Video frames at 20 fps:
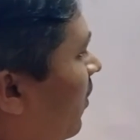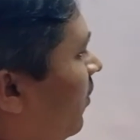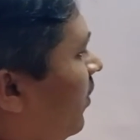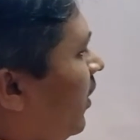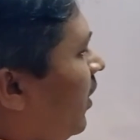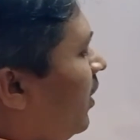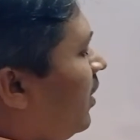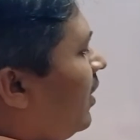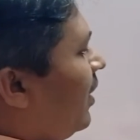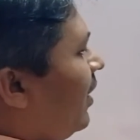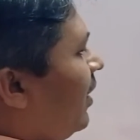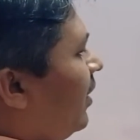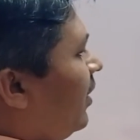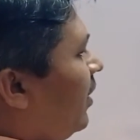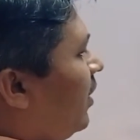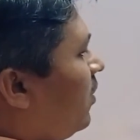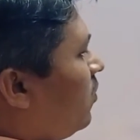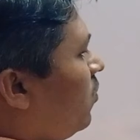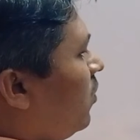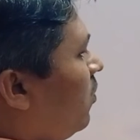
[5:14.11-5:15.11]
Okay,
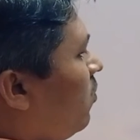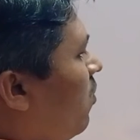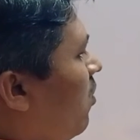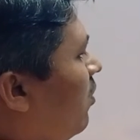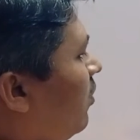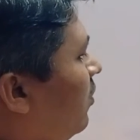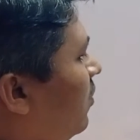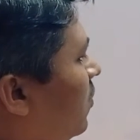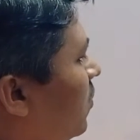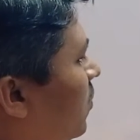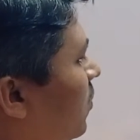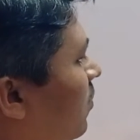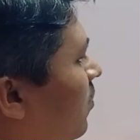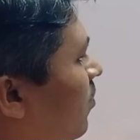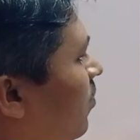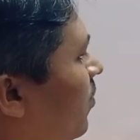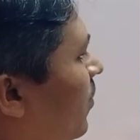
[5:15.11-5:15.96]
here we want to